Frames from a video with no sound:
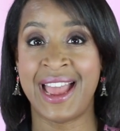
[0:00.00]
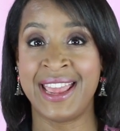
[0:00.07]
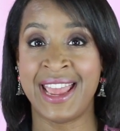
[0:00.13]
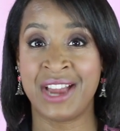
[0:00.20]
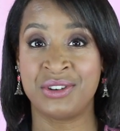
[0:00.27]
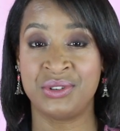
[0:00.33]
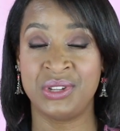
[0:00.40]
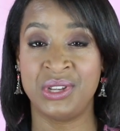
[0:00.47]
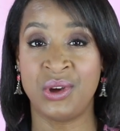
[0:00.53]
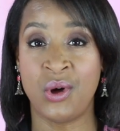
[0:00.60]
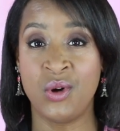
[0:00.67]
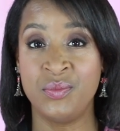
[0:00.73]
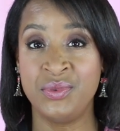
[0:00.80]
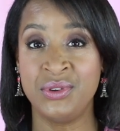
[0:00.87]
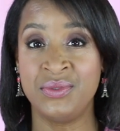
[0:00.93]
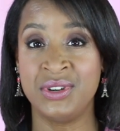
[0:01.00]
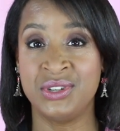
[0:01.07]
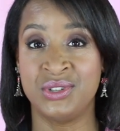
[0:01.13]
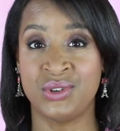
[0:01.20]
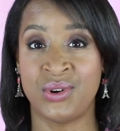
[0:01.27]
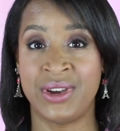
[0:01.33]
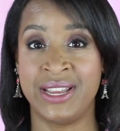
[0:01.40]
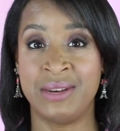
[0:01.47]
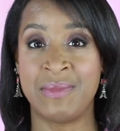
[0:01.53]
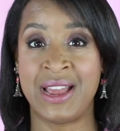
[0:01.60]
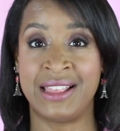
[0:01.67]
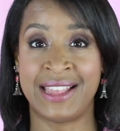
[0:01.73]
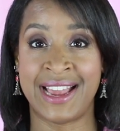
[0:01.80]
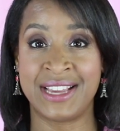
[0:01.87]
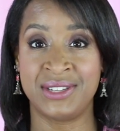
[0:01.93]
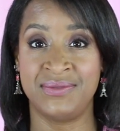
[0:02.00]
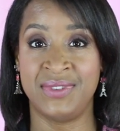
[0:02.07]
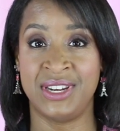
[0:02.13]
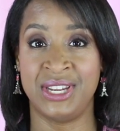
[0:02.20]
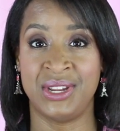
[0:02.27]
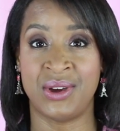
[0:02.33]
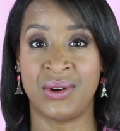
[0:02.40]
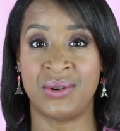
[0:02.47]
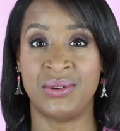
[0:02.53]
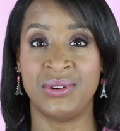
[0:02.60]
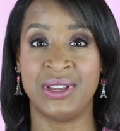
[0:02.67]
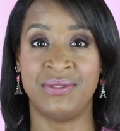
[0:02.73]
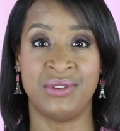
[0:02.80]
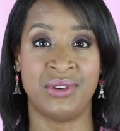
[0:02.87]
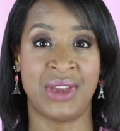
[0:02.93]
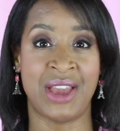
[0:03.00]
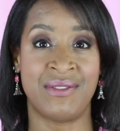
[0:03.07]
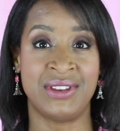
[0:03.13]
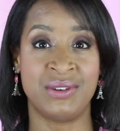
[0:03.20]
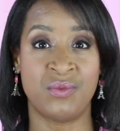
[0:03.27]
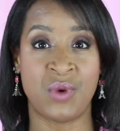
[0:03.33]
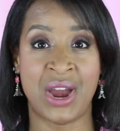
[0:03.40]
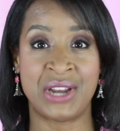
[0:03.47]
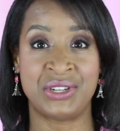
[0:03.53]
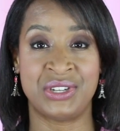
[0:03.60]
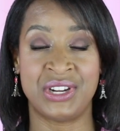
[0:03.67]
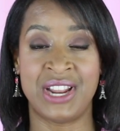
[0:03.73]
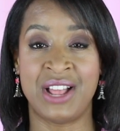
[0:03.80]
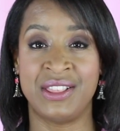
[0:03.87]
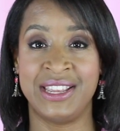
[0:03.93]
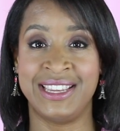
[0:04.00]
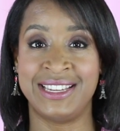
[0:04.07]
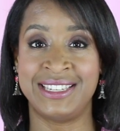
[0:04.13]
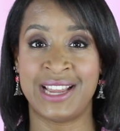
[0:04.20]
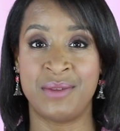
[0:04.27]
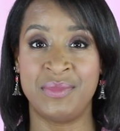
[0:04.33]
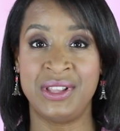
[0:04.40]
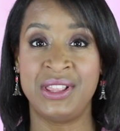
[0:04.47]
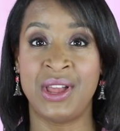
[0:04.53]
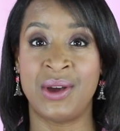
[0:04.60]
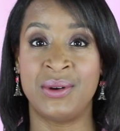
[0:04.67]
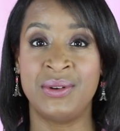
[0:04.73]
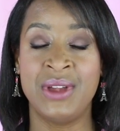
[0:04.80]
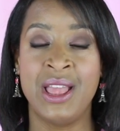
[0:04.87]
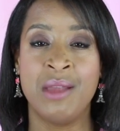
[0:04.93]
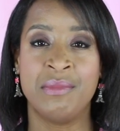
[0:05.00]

I actually hope you enjoyed my last video. If you haven't watched it, I'll link it down below.